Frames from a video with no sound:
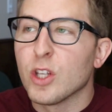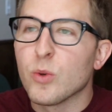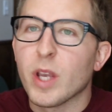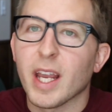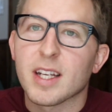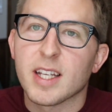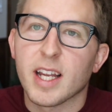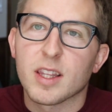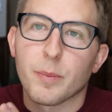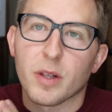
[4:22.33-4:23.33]
You can't
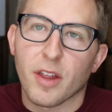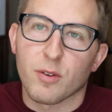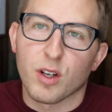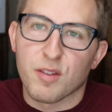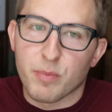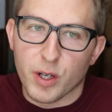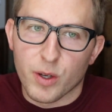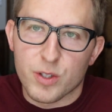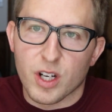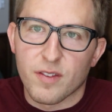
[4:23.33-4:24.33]
take the plethora
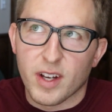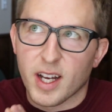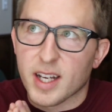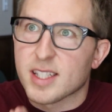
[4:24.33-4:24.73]
approach of